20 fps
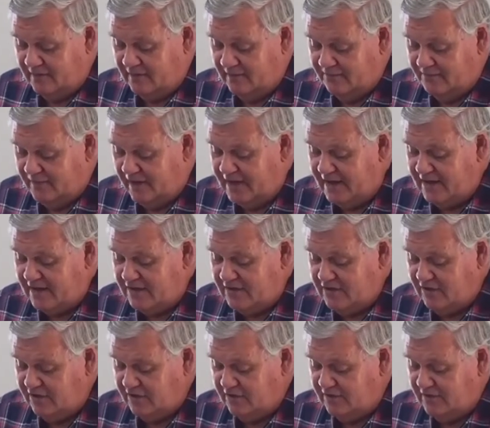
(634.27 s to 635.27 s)
Peter
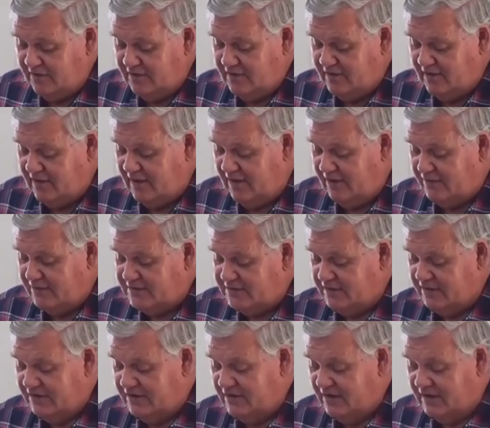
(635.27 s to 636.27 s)
knew that he would
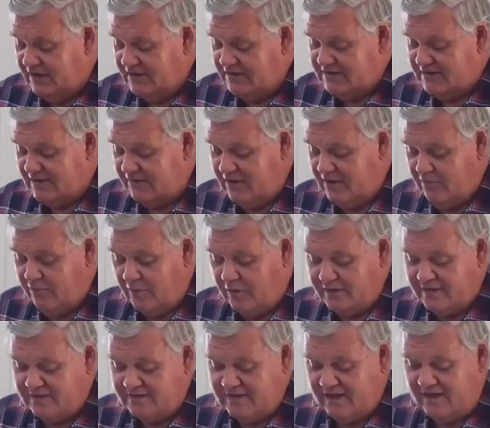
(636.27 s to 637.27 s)
soon die, so he
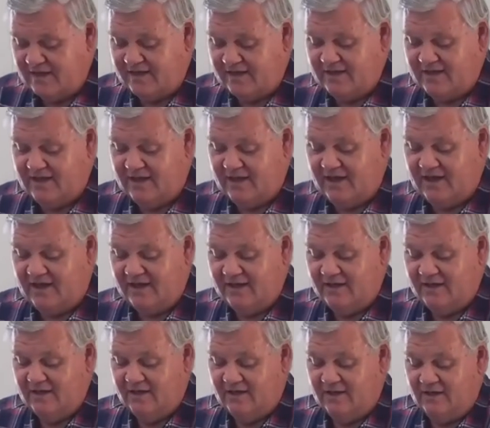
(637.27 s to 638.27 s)
wanted to take care
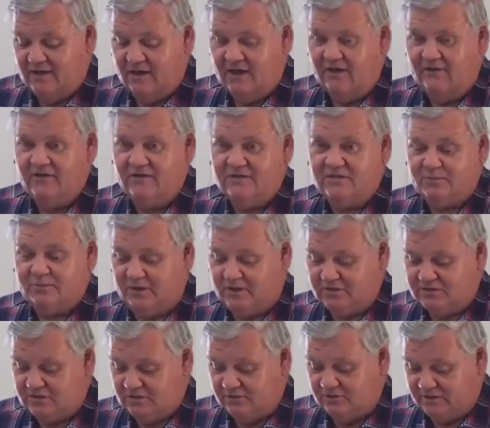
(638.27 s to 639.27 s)
of his
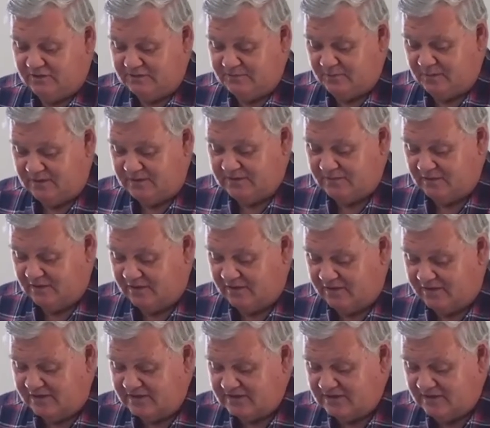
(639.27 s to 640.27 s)
spiritual
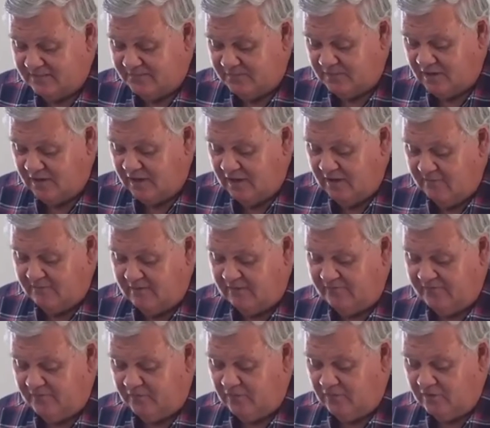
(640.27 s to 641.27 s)
responsibilities
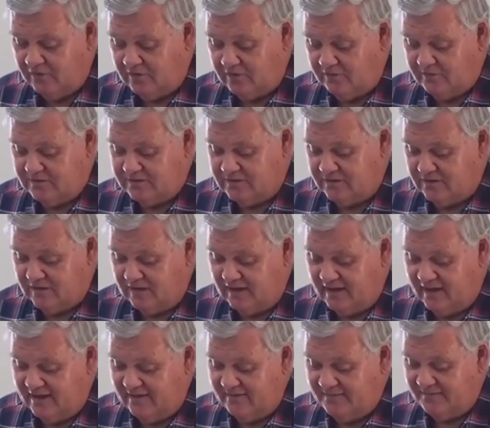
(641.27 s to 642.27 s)
before it was too
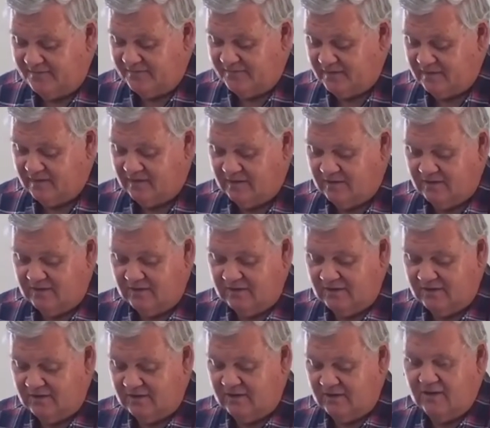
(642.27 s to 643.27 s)
late.
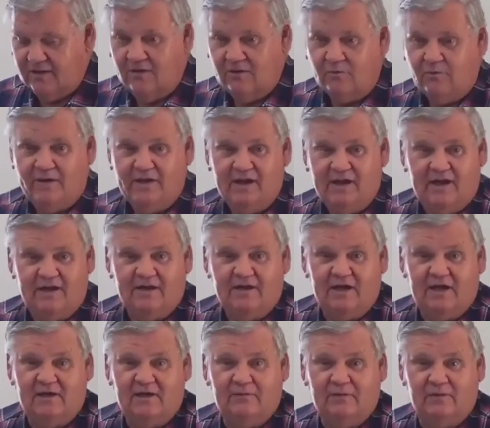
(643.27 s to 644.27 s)
We don't
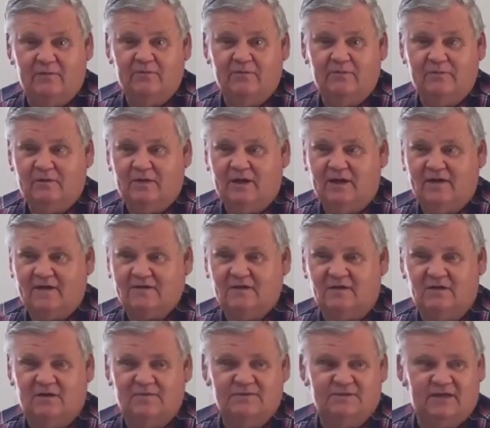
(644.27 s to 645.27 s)
know when our
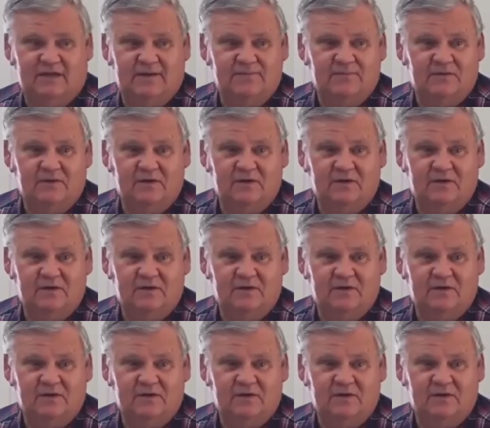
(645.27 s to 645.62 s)
time's up.